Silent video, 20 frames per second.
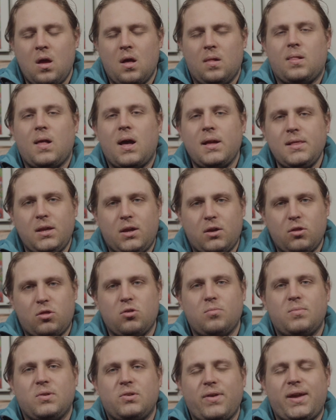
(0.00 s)
a lot of the
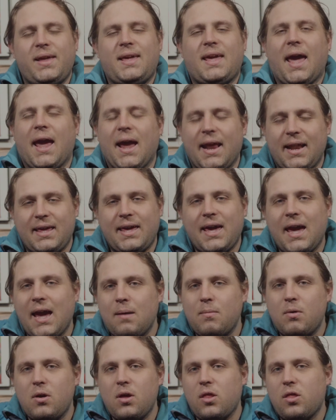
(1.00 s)
consumer grade Canon
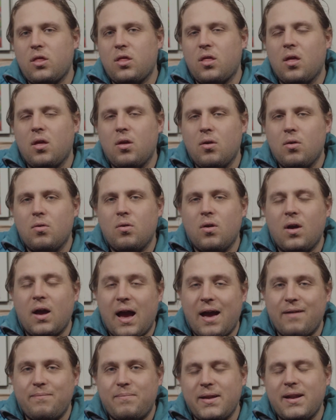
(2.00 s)
cameras
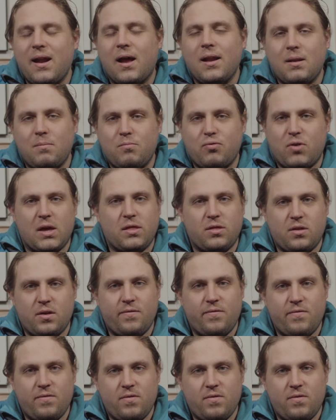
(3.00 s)
have been unimpressive.